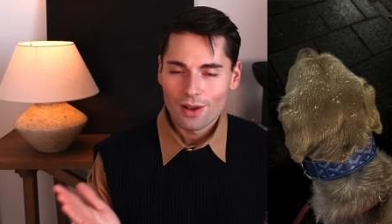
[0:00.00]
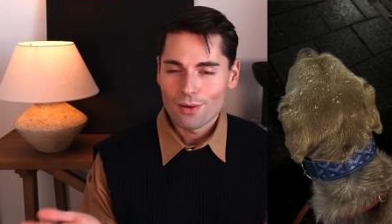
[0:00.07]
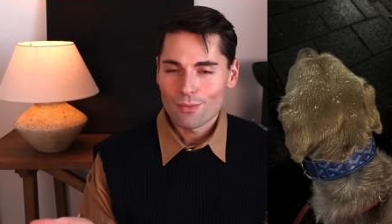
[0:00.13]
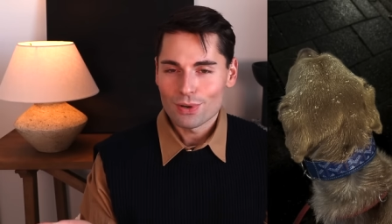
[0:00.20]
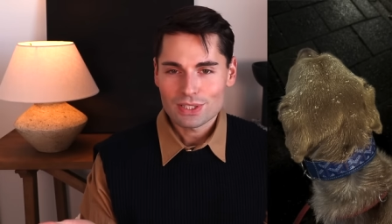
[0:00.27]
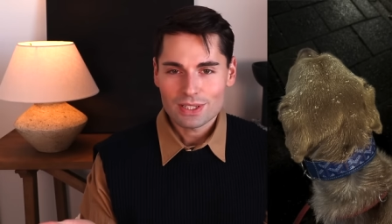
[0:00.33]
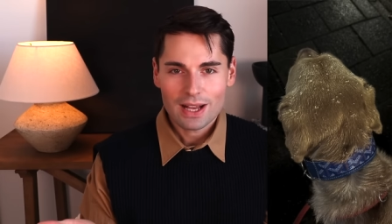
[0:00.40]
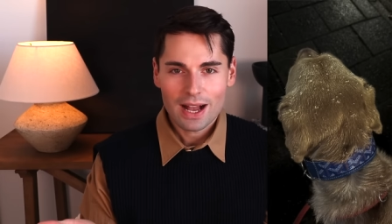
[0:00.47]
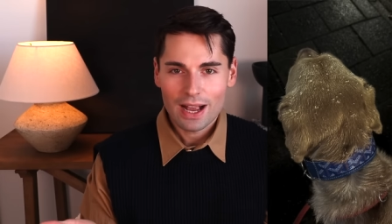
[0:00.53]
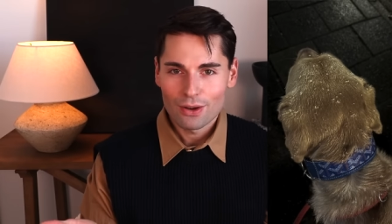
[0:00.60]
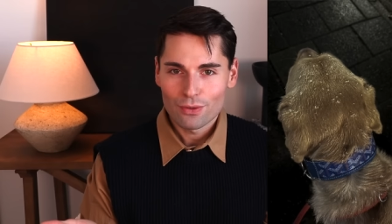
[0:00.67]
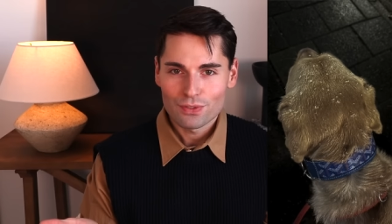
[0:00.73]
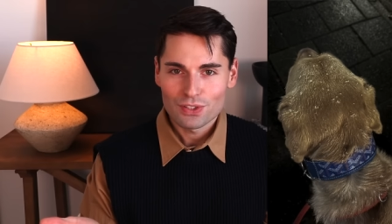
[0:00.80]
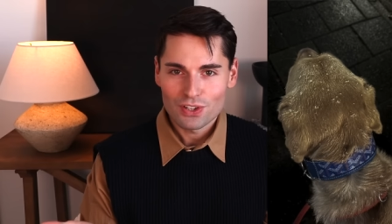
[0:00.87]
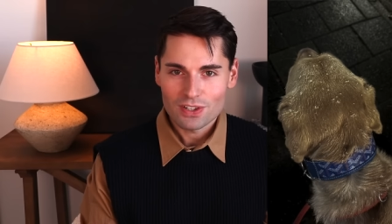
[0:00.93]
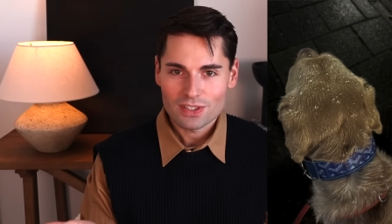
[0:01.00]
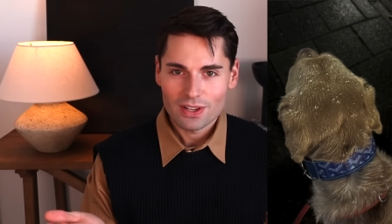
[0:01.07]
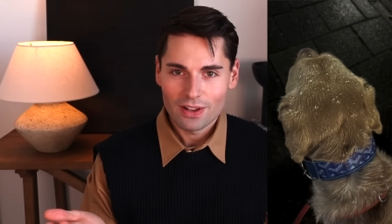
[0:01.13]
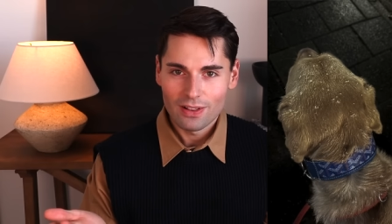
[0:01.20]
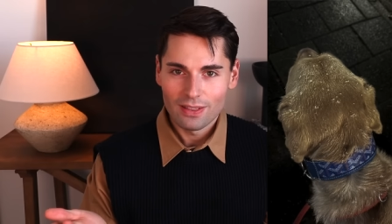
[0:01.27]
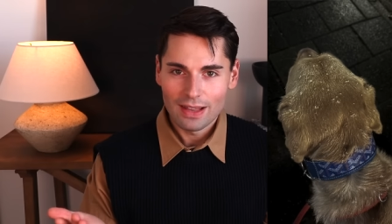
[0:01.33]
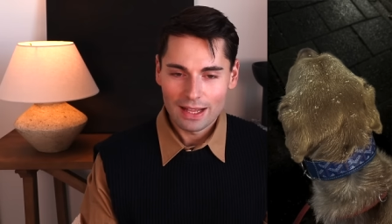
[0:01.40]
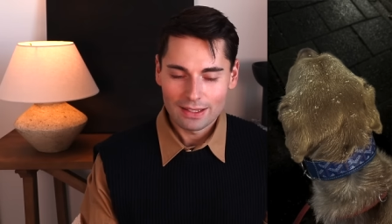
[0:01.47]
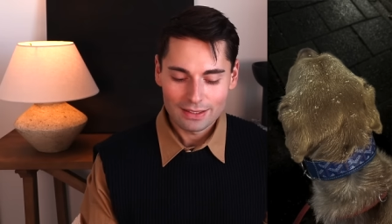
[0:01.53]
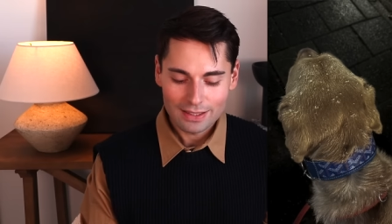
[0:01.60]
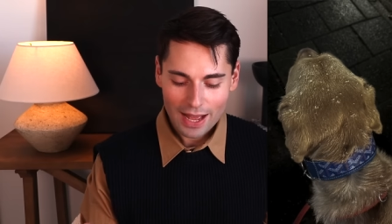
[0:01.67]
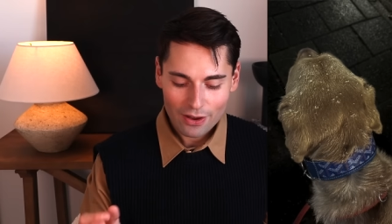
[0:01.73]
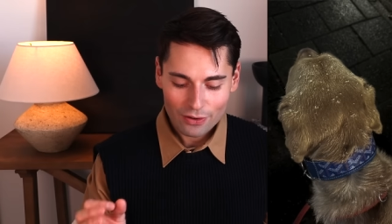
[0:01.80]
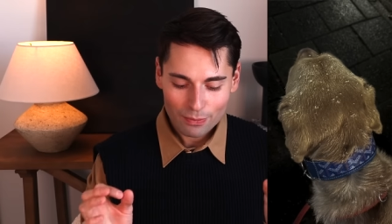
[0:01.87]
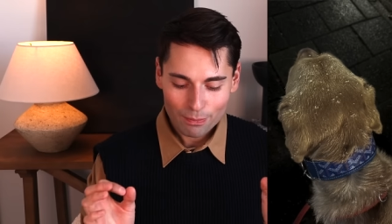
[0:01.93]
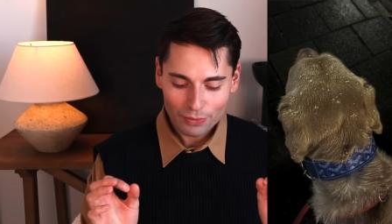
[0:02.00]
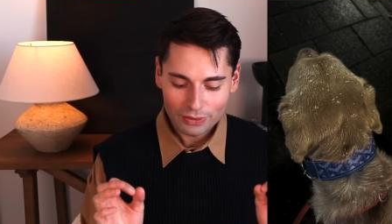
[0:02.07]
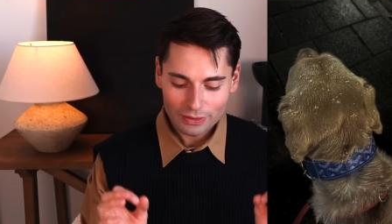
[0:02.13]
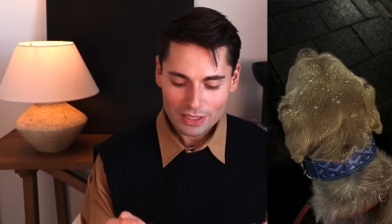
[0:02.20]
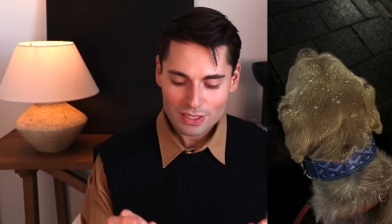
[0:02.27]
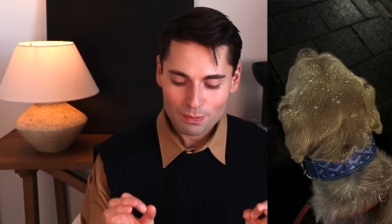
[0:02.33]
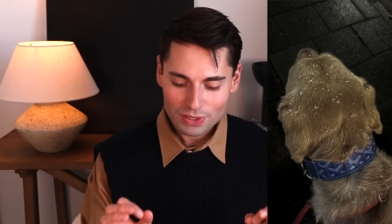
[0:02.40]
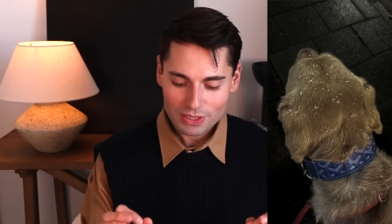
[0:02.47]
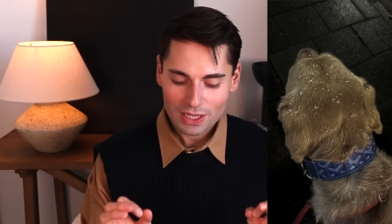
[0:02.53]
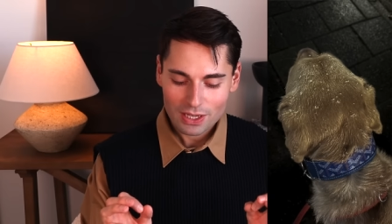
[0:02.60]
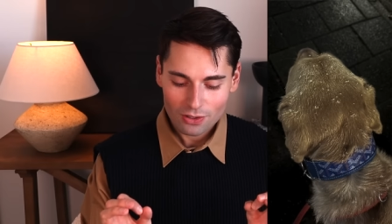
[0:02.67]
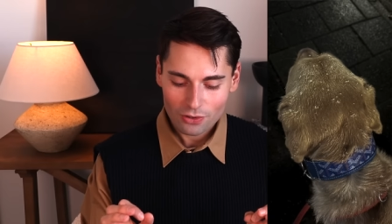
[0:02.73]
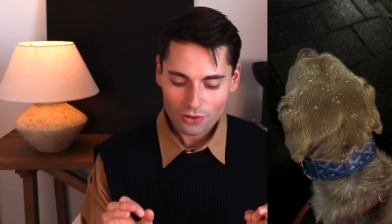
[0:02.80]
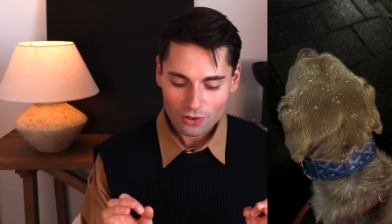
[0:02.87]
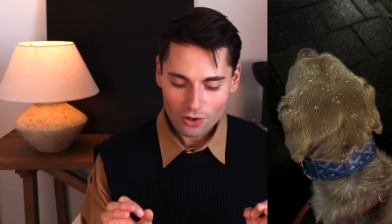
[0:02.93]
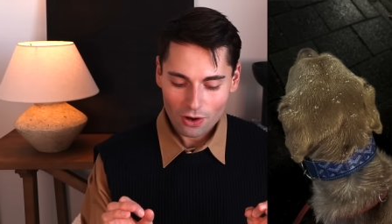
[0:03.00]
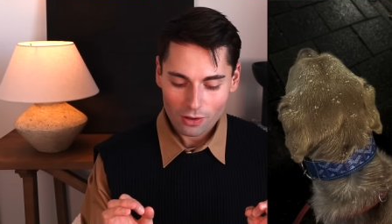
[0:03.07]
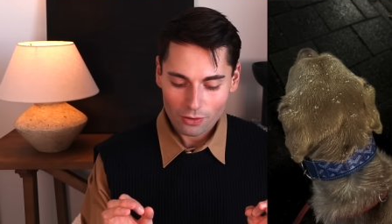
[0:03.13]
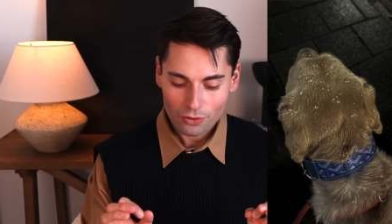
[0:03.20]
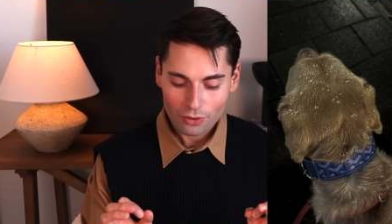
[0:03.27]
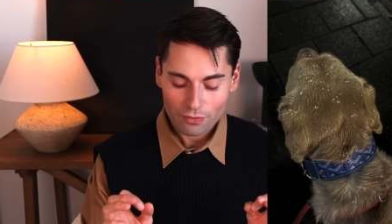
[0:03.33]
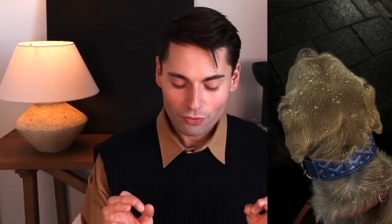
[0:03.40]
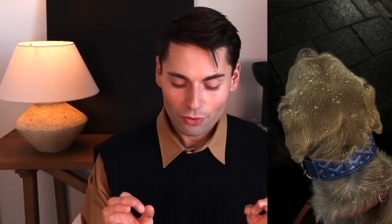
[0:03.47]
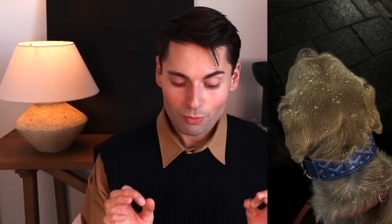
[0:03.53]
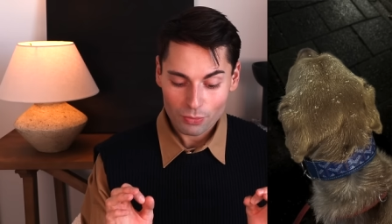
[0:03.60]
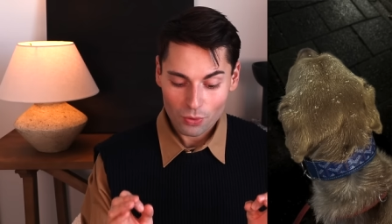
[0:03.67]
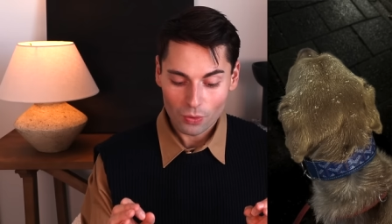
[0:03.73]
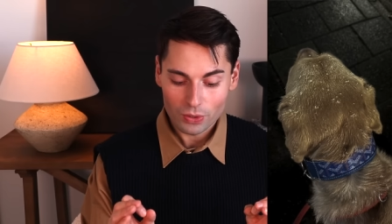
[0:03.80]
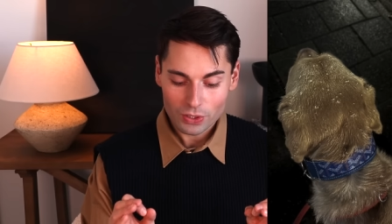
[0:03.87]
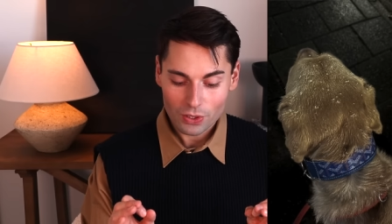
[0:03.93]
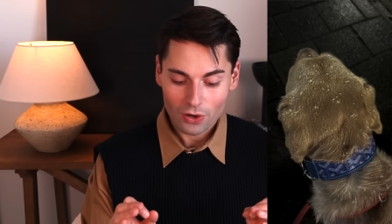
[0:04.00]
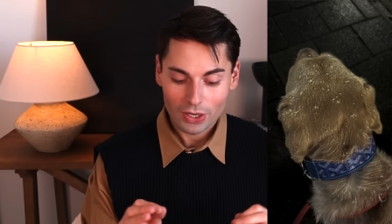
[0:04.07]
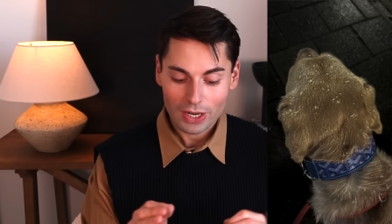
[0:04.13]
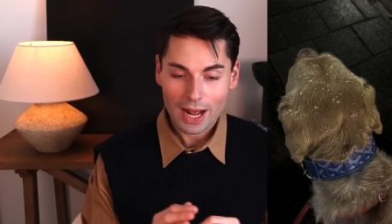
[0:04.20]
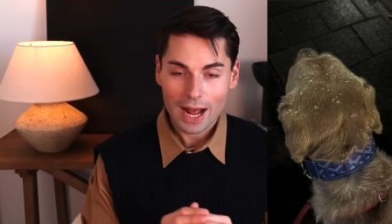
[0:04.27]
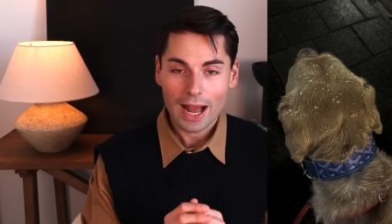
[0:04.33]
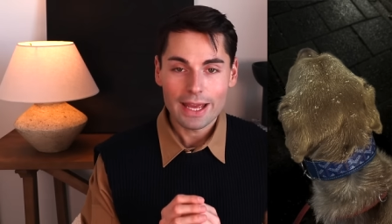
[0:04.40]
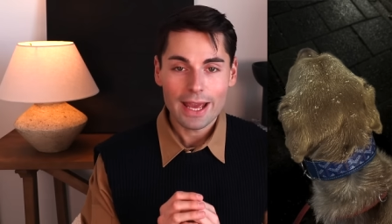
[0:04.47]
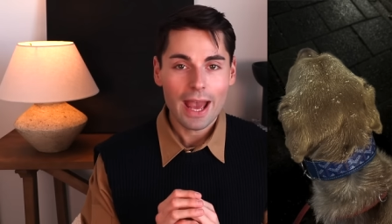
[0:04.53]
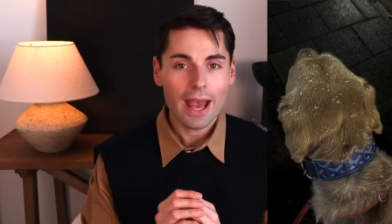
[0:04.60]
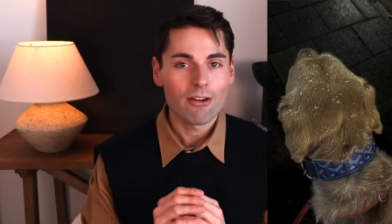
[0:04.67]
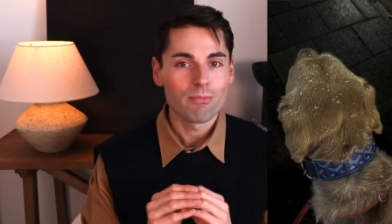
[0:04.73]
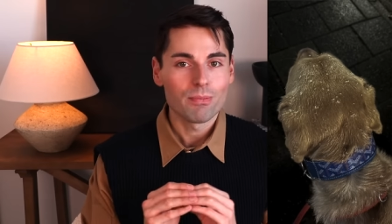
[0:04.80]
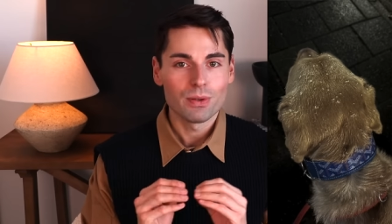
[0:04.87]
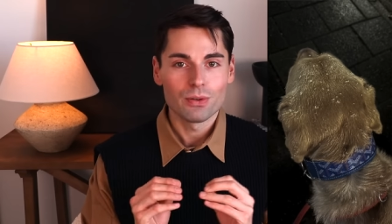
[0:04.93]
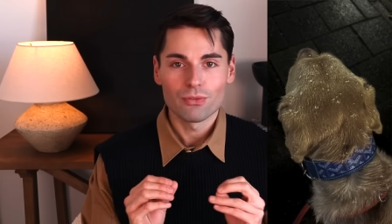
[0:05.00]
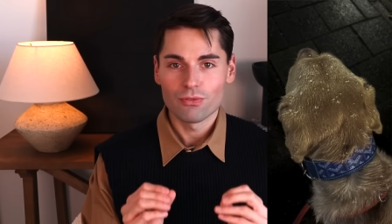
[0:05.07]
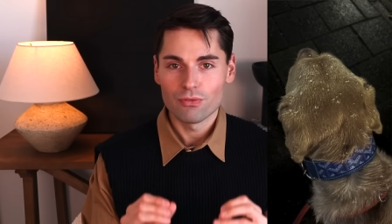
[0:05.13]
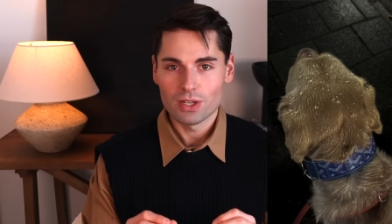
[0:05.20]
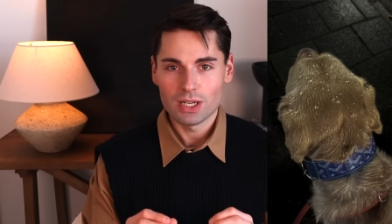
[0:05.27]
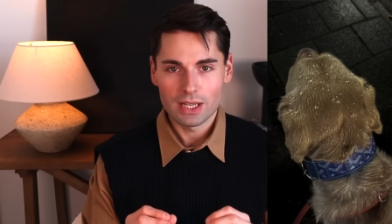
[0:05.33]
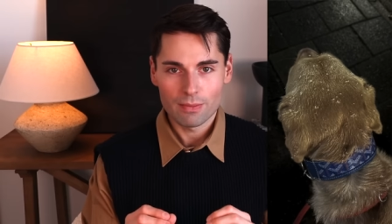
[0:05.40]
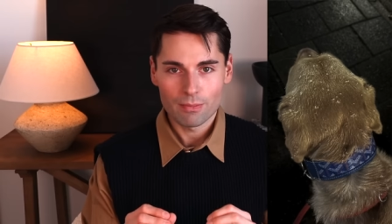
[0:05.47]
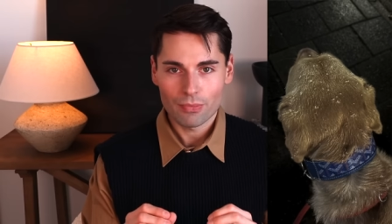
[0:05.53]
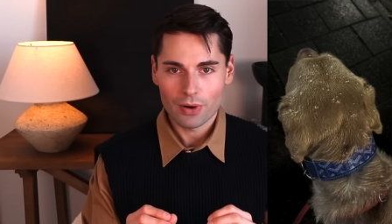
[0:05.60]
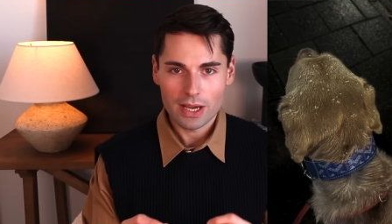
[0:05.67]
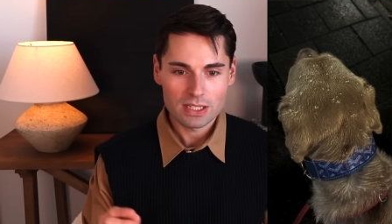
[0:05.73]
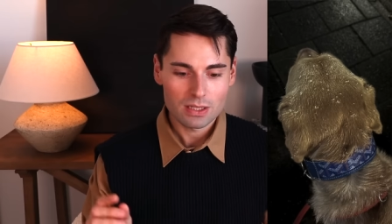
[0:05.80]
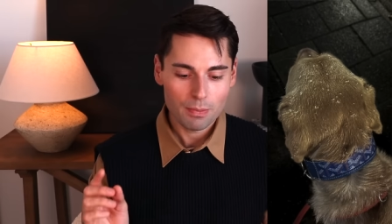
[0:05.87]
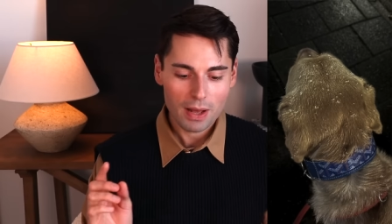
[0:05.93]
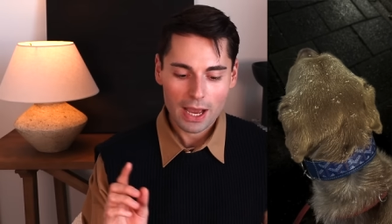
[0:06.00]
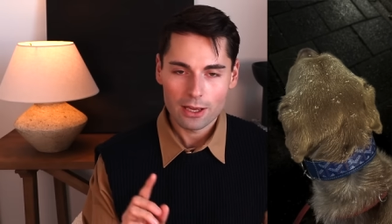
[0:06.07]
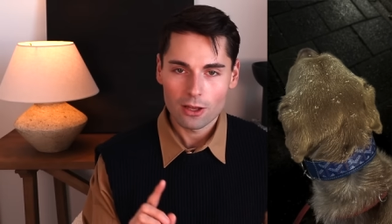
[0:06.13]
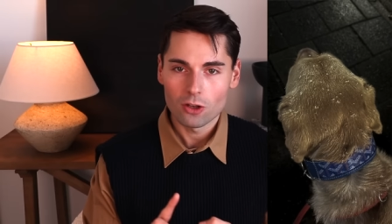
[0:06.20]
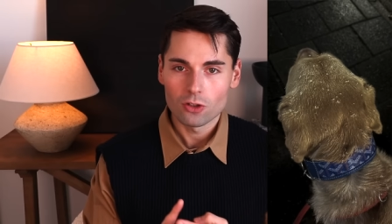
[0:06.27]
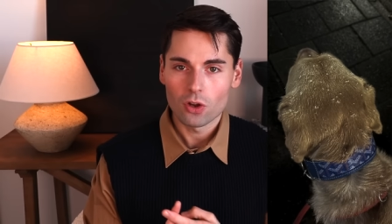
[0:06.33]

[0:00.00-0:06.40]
was kind of just a letdown, but this particular color from Goyard, I have been really impressed by.